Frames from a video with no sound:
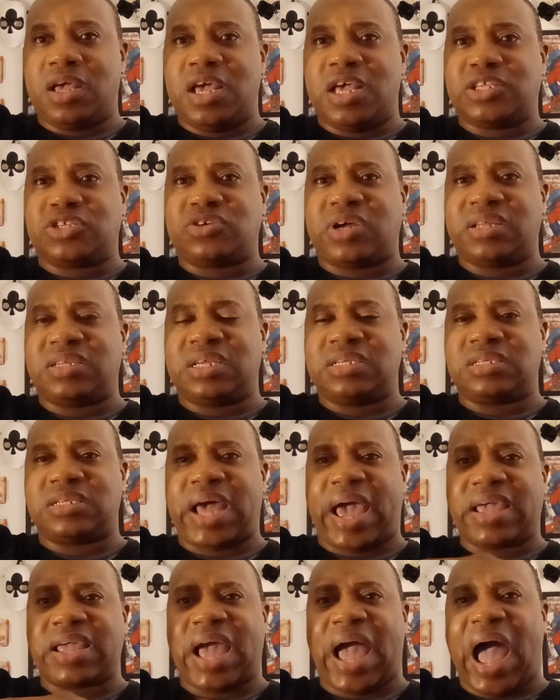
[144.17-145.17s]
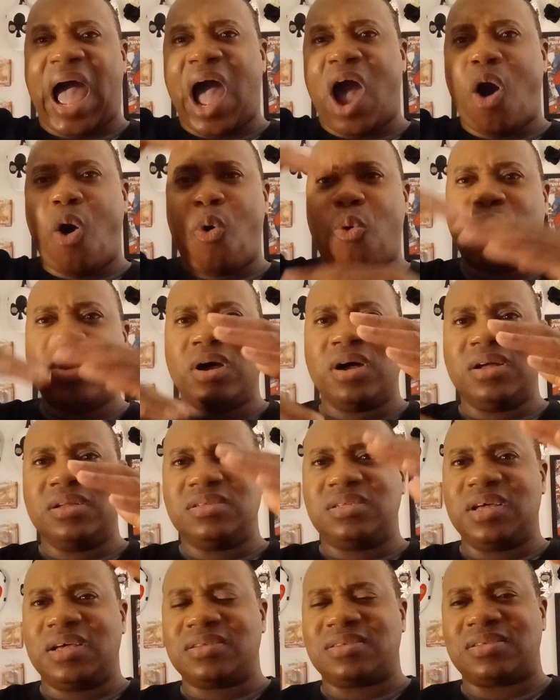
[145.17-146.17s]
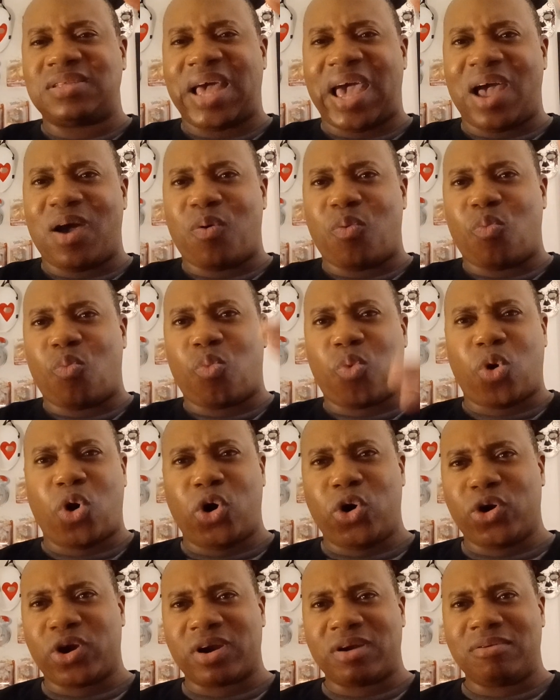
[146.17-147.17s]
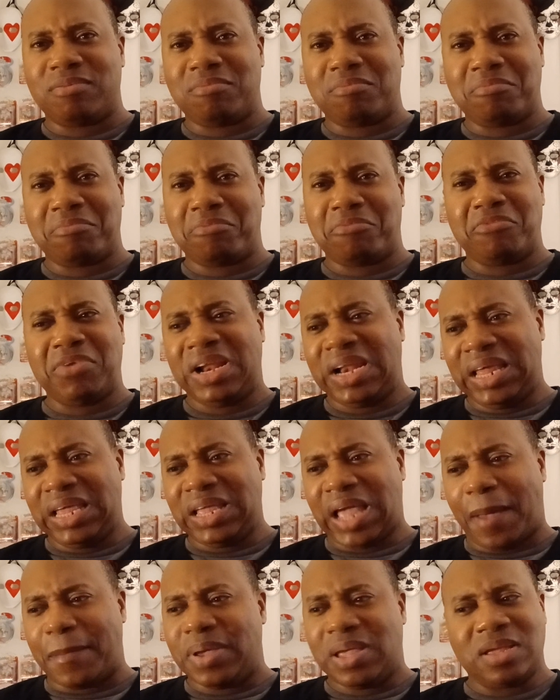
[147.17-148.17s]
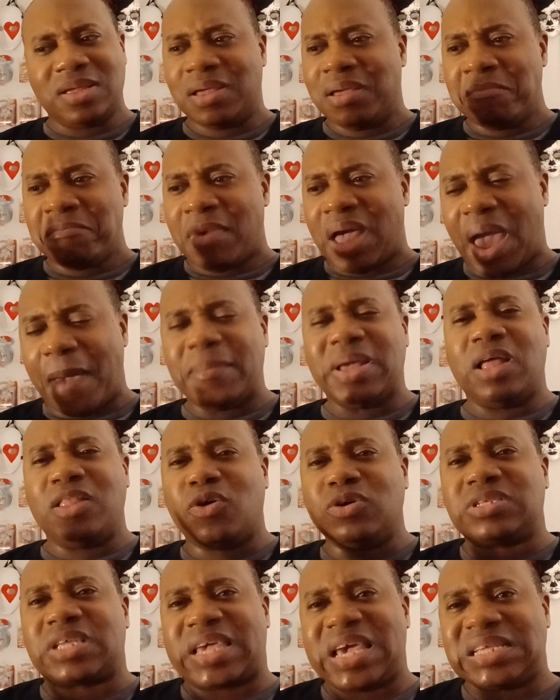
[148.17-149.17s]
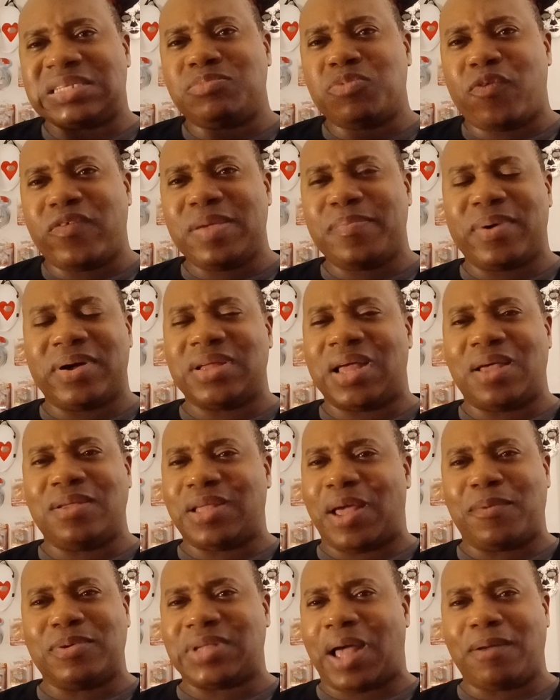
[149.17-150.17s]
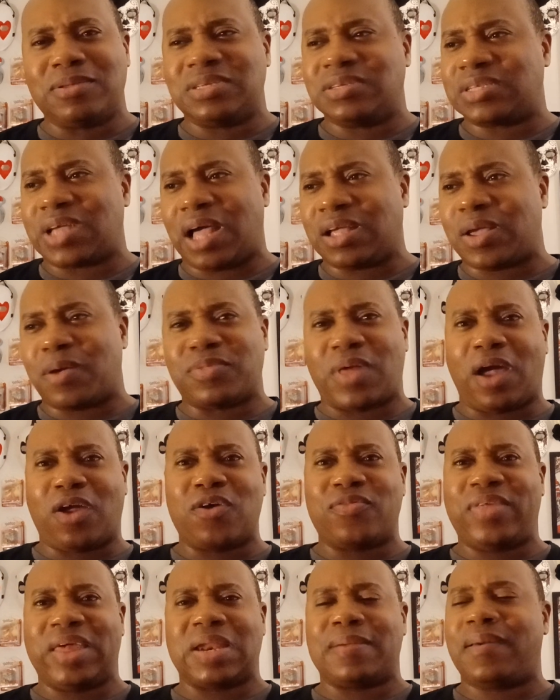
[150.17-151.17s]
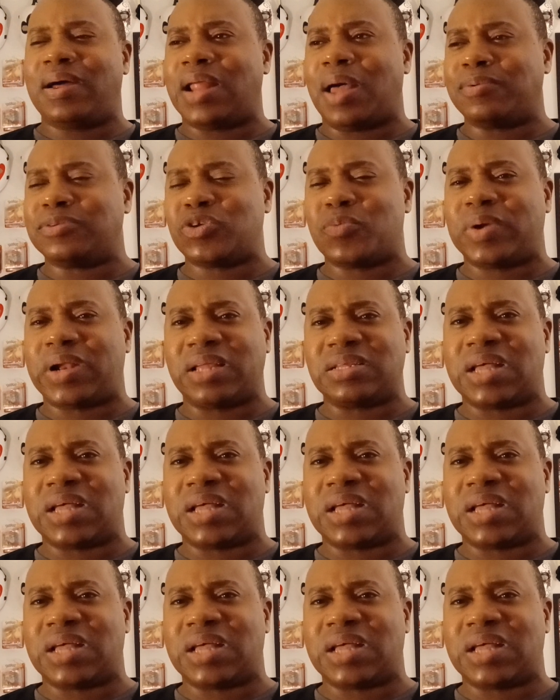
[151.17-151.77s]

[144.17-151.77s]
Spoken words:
And so it's like, how does that work, really? I mean, I know the kids movie, but I kept thinking about that so much.